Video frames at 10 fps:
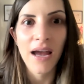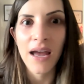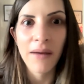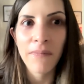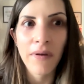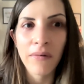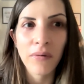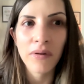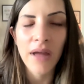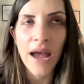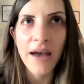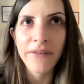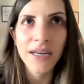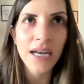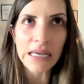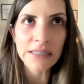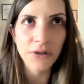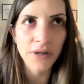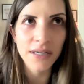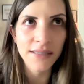I, having an
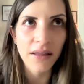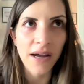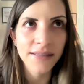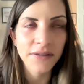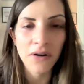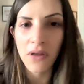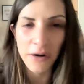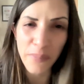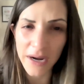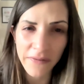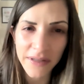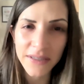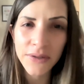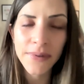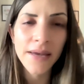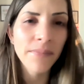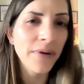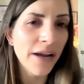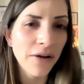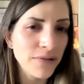asynchronous class, there are a lot of benefits to it,
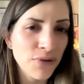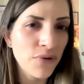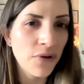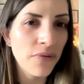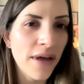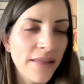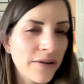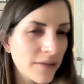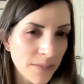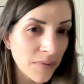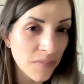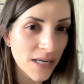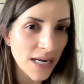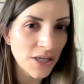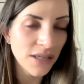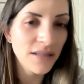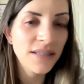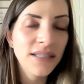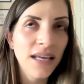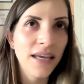but I also know that there are some
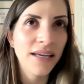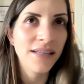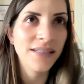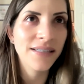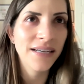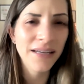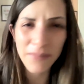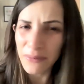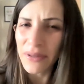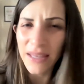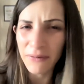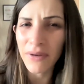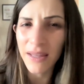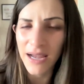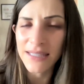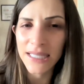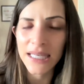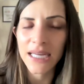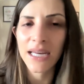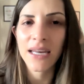limitations and it could be really, really
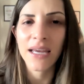isolating.